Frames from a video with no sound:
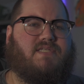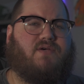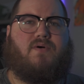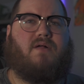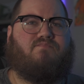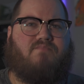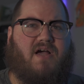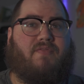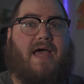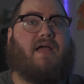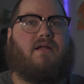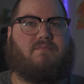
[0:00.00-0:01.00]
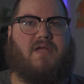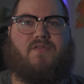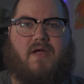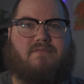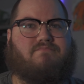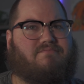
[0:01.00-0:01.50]
so on that,
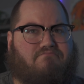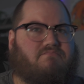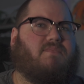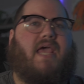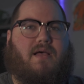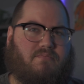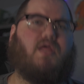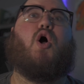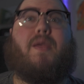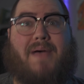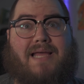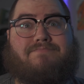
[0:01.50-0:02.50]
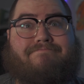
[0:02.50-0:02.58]
yeah. Okay, bye.